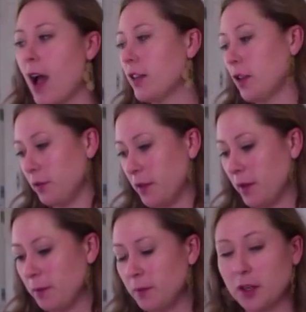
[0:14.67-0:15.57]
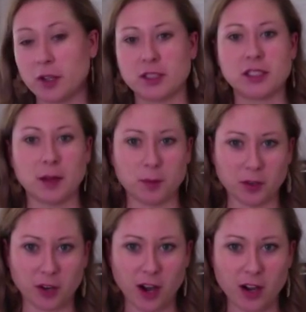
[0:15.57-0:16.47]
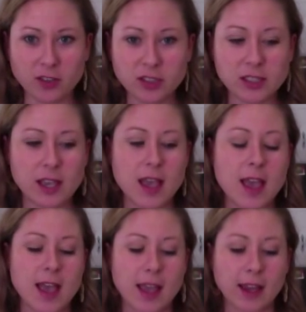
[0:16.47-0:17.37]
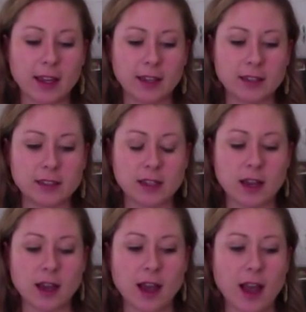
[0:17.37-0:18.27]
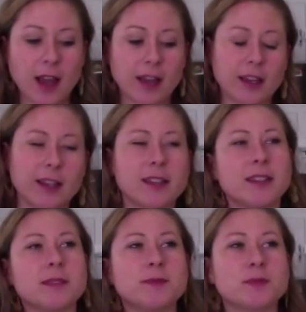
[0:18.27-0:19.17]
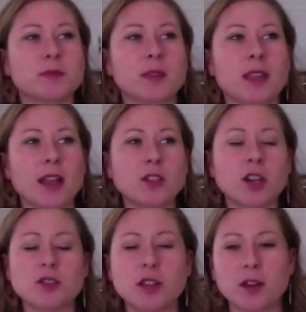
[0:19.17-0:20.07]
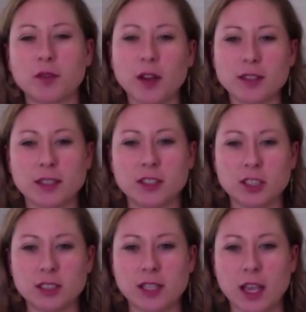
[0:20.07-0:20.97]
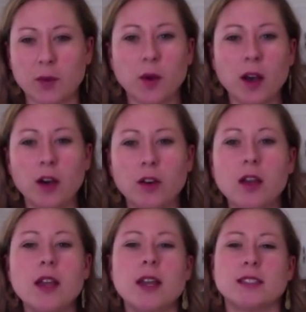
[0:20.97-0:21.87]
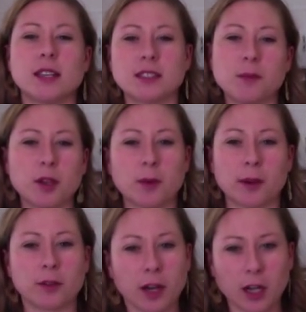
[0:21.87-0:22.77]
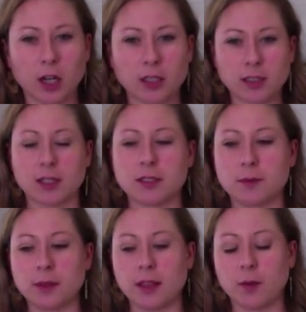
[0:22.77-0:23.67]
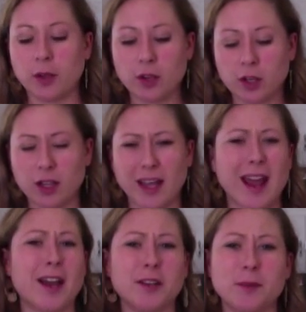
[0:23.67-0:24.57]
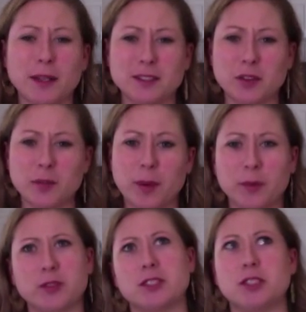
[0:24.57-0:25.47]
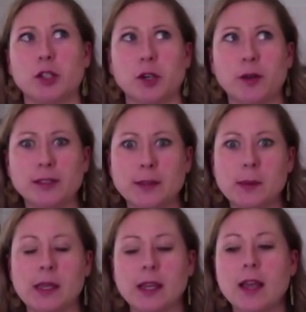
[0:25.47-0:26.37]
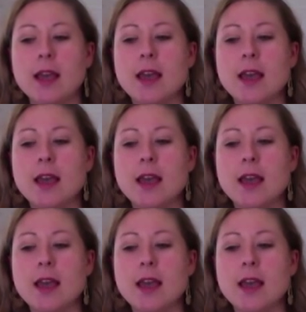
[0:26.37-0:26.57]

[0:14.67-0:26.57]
I love them. They're a staple in our house. And I talk to a lot of friends that just say, well, it's not something on my radar, it's not something that we cook a lot. How do you make stuffed peppers? Is there a recipe?